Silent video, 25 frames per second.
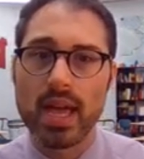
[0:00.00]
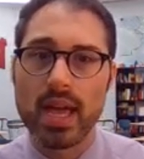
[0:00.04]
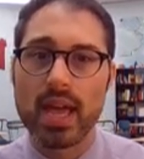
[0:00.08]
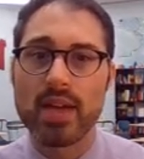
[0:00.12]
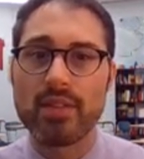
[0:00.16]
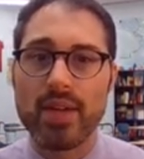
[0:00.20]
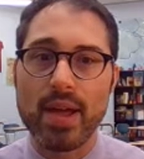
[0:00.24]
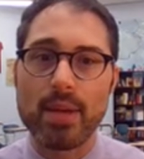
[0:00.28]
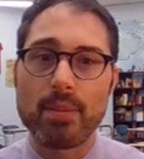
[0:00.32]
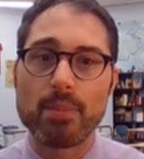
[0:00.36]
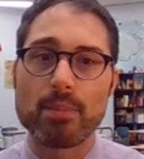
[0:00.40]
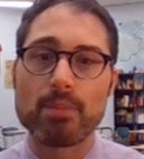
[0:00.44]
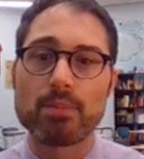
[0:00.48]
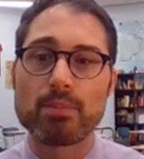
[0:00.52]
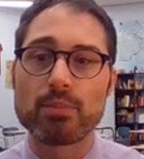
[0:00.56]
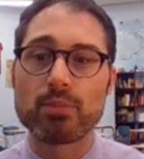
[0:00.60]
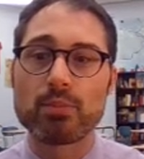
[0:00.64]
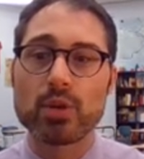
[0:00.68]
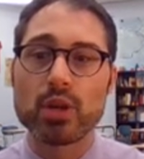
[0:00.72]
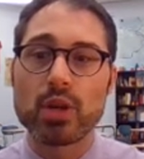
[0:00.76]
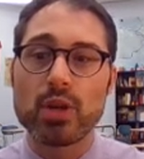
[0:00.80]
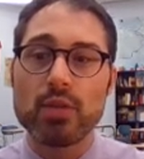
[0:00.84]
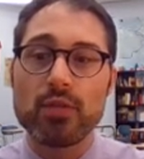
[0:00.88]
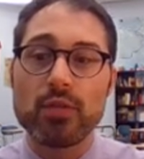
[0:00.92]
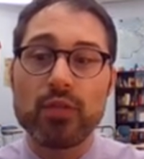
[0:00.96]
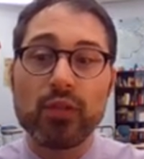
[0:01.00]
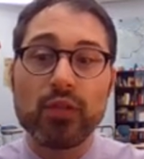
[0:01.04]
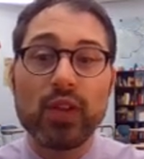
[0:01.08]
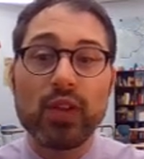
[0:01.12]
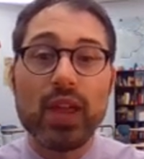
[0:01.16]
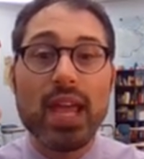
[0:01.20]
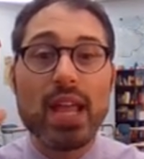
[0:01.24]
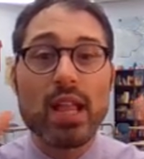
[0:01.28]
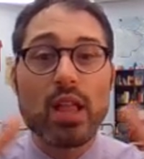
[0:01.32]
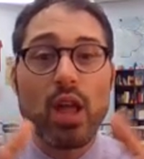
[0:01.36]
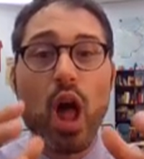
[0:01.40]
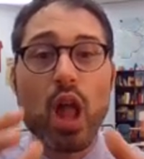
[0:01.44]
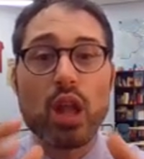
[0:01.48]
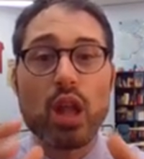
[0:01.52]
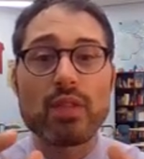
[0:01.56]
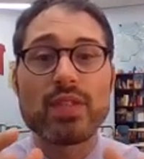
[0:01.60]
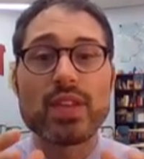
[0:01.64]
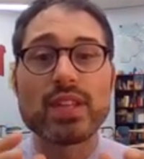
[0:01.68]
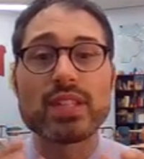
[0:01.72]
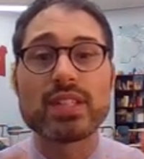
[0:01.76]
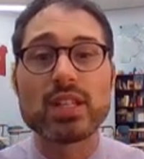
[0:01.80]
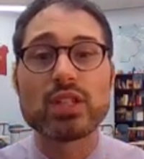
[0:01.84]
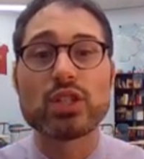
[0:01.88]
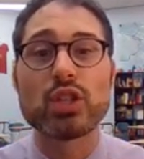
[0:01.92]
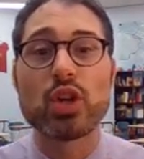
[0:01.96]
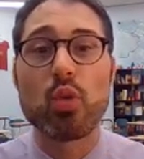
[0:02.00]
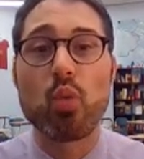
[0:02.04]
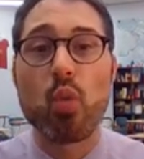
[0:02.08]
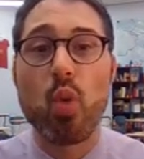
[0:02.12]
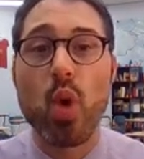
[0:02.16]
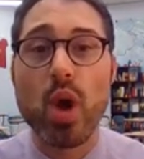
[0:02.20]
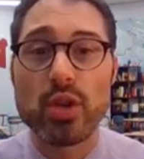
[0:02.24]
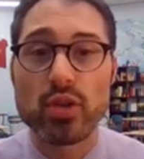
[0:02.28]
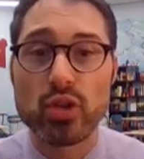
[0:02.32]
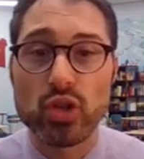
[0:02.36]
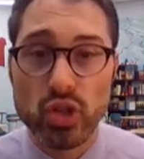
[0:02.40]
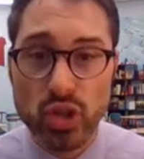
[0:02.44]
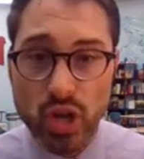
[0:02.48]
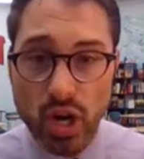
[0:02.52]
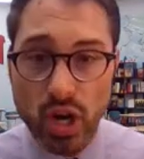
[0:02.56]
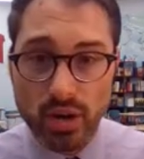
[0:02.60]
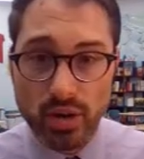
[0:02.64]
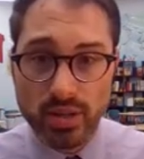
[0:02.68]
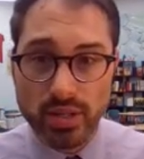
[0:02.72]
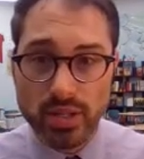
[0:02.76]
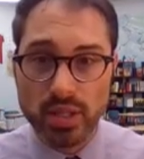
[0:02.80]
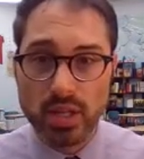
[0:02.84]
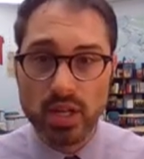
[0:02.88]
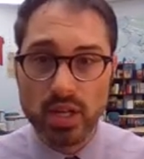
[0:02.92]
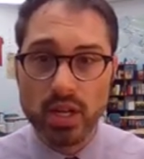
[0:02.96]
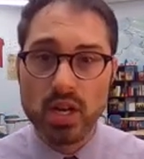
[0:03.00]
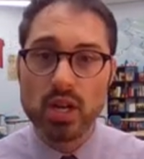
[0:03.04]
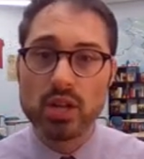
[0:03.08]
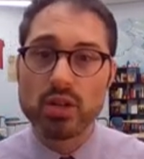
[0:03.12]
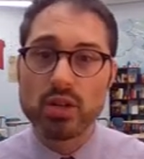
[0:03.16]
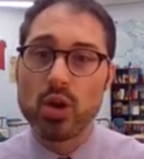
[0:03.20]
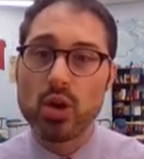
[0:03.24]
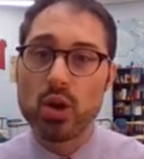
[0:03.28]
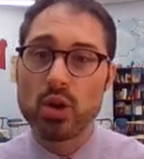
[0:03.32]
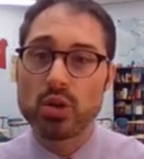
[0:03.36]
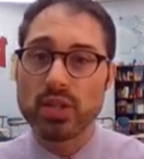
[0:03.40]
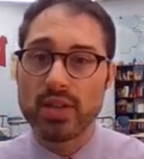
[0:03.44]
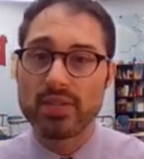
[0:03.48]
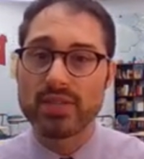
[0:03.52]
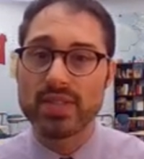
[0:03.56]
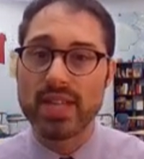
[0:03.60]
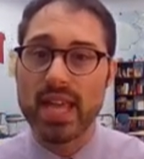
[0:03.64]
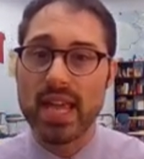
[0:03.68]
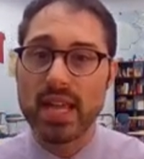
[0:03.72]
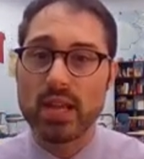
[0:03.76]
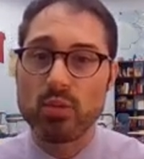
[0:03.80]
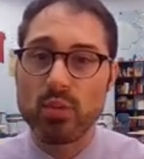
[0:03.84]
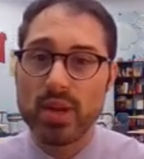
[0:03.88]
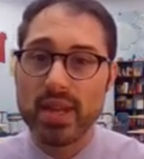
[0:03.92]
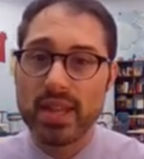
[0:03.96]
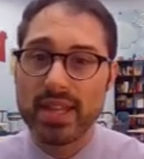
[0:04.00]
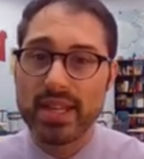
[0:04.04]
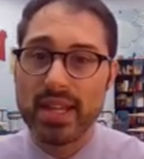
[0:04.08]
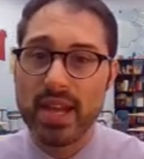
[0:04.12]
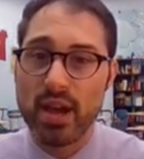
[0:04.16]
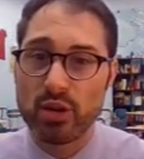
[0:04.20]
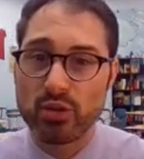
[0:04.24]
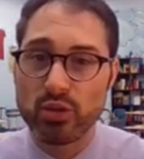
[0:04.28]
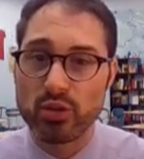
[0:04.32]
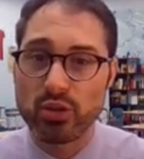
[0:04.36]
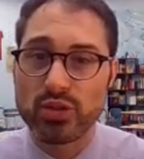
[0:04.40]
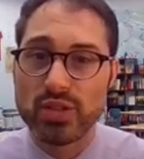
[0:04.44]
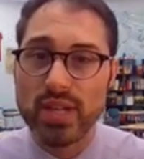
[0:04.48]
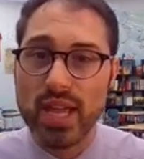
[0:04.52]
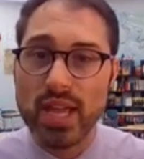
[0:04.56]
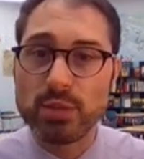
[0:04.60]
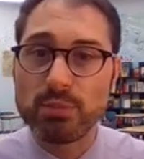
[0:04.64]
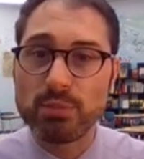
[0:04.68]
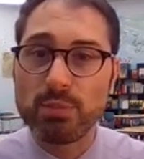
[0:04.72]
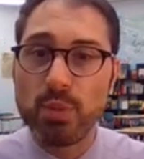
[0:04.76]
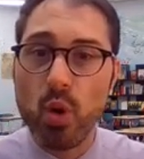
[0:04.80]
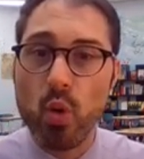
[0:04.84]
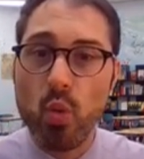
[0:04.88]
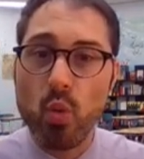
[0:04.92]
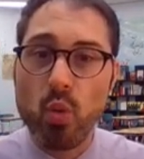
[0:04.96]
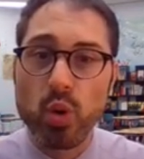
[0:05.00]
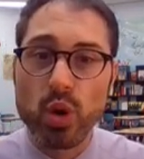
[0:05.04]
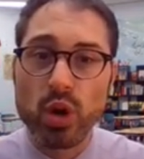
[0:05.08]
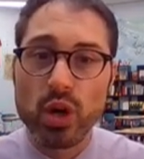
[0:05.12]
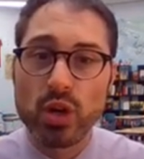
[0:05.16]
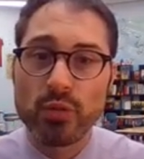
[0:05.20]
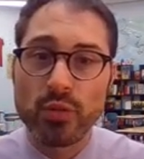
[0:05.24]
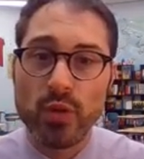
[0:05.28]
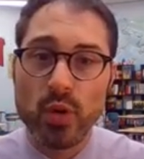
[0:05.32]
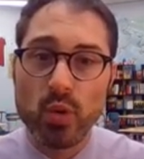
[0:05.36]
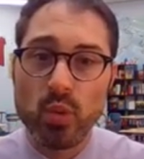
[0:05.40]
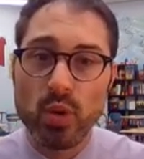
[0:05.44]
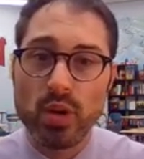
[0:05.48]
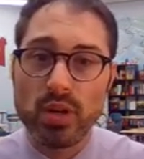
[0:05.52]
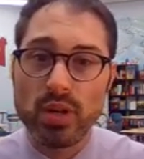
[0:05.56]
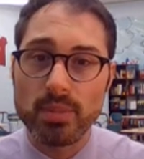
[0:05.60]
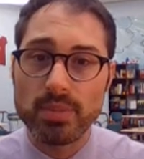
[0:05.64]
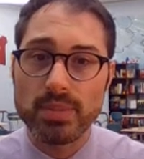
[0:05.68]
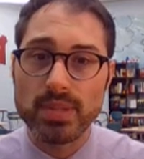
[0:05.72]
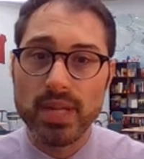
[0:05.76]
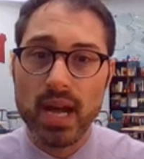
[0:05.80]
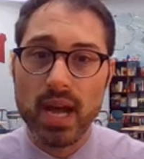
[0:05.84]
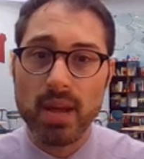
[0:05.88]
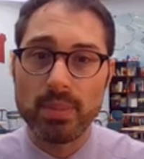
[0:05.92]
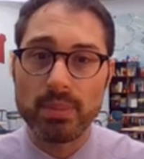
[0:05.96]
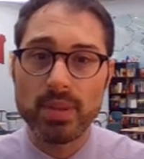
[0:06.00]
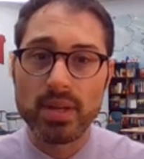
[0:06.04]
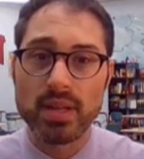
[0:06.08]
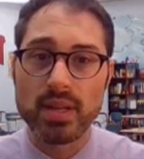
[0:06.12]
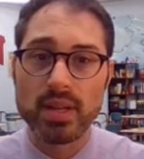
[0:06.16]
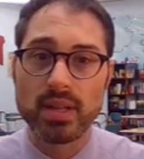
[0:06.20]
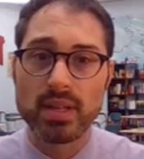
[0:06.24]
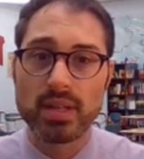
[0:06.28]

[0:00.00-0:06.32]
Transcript: If I conflate all of this into one chart, notice I've taken what the character says, put word for word up top.